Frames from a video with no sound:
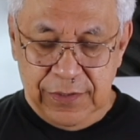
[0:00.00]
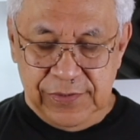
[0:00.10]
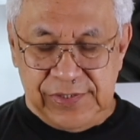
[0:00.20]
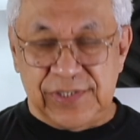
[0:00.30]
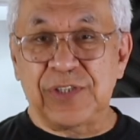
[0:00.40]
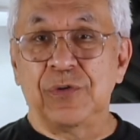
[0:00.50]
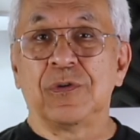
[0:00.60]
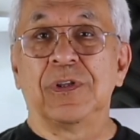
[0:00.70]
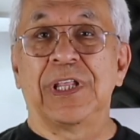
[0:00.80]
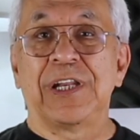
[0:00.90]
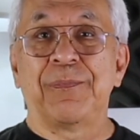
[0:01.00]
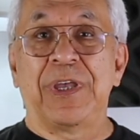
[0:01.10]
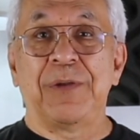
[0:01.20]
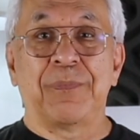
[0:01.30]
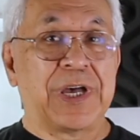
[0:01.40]
This is an ukulele
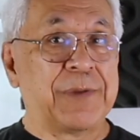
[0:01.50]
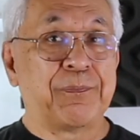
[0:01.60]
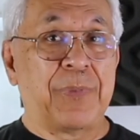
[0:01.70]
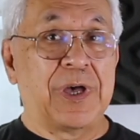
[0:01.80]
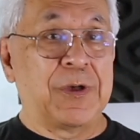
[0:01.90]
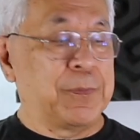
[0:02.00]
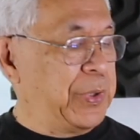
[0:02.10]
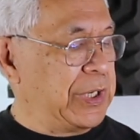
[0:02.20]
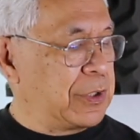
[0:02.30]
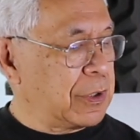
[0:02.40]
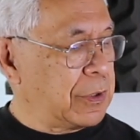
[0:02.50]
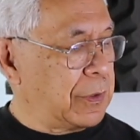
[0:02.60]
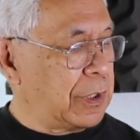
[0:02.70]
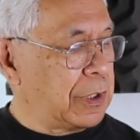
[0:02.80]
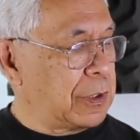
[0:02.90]
made by
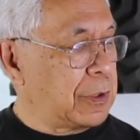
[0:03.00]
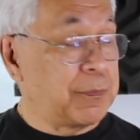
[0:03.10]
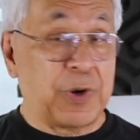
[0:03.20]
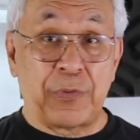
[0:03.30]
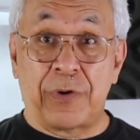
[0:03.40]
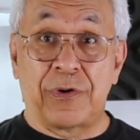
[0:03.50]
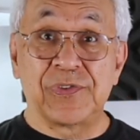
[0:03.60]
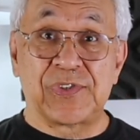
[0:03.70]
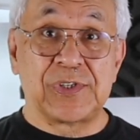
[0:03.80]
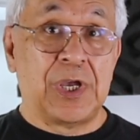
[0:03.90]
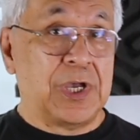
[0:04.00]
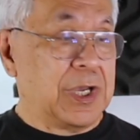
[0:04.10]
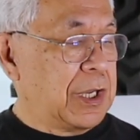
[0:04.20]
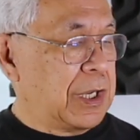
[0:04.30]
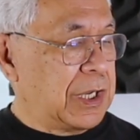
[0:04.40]
Peter Marreros,
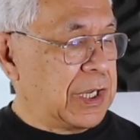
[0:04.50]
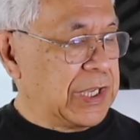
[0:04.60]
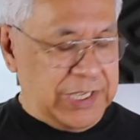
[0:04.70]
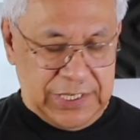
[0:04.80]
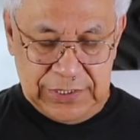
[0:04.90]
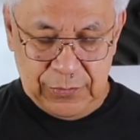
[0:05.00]
and